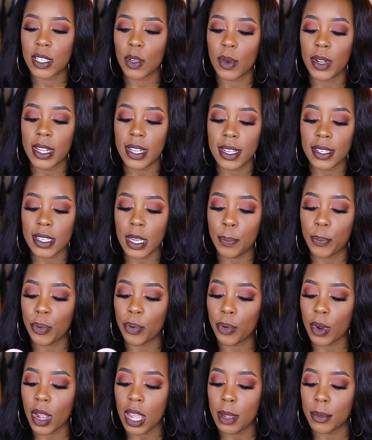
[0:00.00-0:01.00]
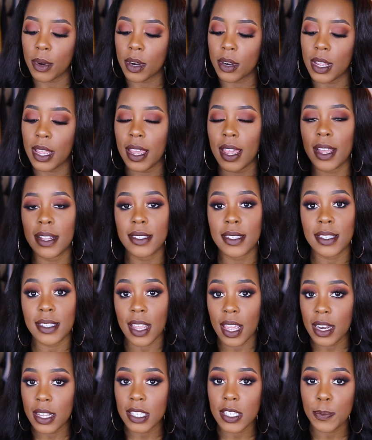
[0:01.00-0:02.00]
So it is a primer and
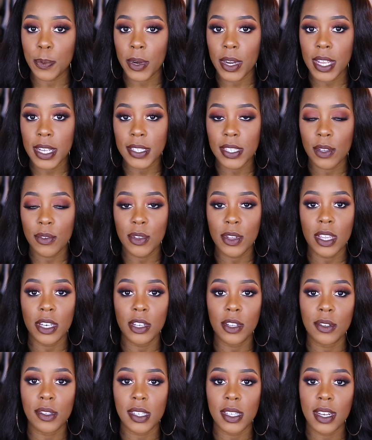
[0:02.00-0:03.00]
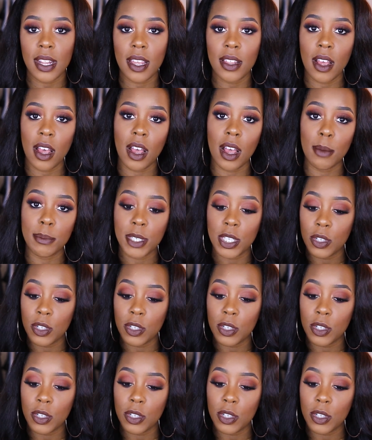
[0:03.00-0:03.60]
setting spray, so you can use it um,